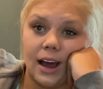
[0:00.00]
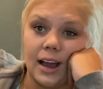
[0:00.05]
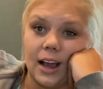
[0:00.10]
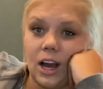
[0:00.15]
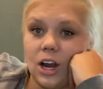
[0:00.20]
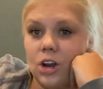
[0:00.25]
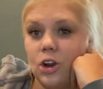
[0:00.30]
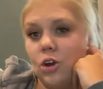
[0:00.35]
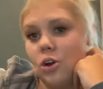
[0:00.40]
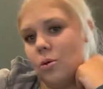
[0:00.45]
I
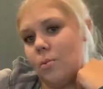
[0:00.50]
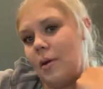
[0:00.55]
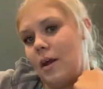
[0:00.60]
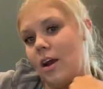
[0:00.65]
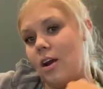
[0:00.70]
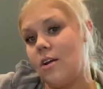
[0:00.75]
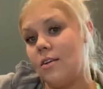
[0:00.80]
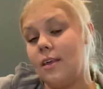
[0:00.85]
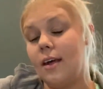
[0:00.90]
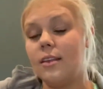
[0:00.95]
got a new
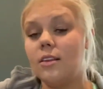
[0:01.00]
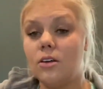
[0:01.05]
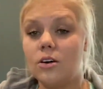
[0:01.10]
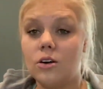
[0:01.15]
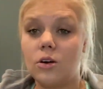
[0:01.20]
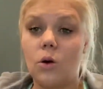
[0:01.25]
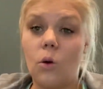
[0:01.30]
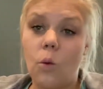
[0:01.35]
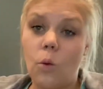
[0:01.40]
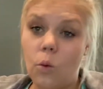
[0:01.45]
pair that
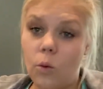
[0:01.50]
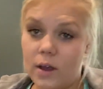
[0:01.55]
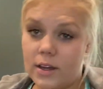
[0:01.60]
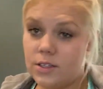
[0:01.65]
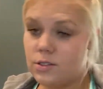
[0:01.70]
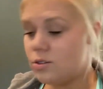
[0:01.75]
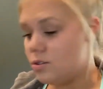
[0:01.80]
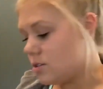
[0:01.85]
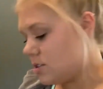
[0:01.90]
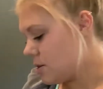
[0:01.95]
look way
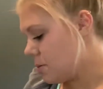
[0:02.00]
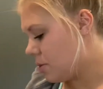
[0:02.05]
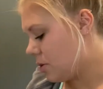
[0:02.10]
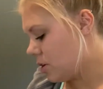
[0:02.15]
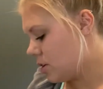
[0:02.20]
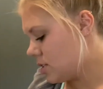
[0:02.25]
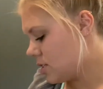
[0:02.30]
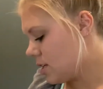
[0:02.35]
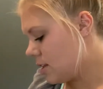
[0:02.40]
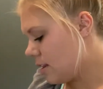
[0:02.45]
too
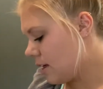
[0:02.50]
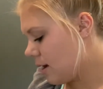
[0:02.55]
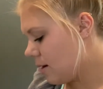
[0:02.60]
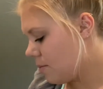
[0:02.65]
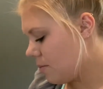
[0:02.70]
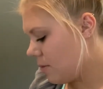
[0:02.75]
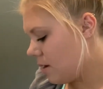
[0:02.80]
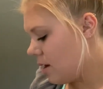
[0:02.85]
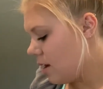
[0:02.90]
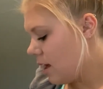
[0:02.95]
similar to
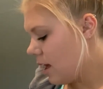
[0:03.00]
them,